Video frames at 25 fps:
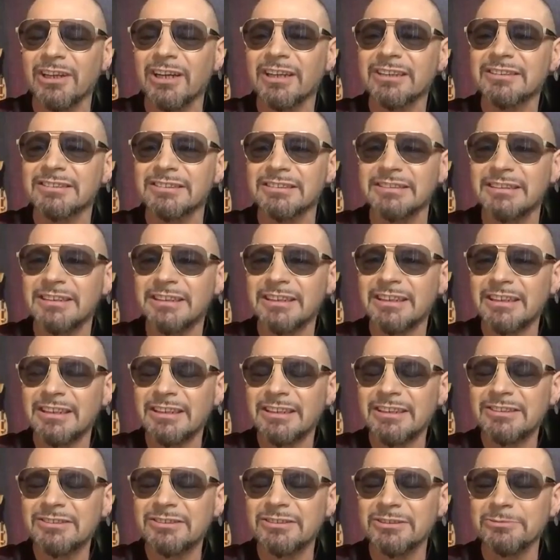I like
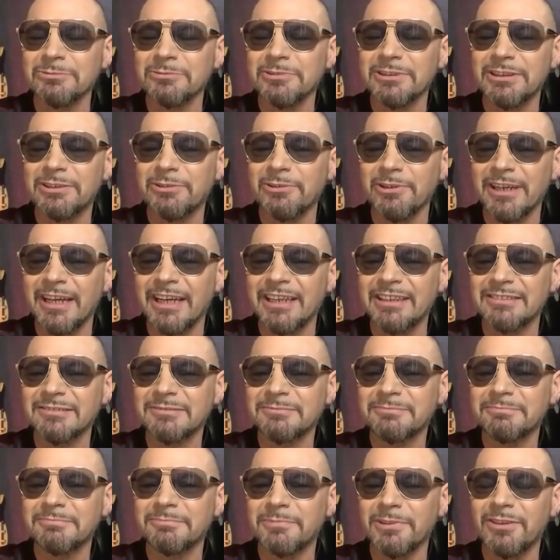to recreate
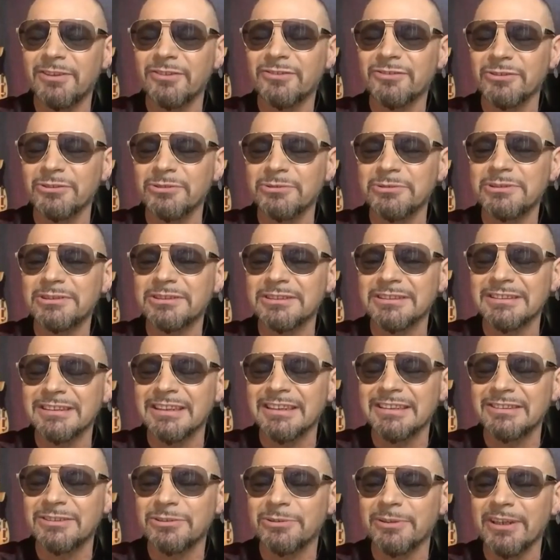with the Sudes
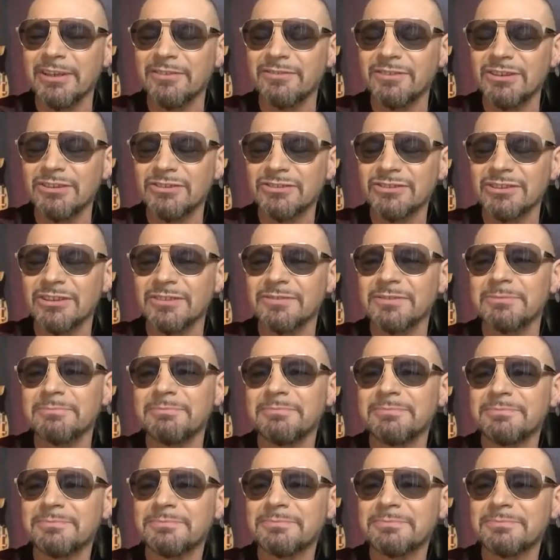and do our version of.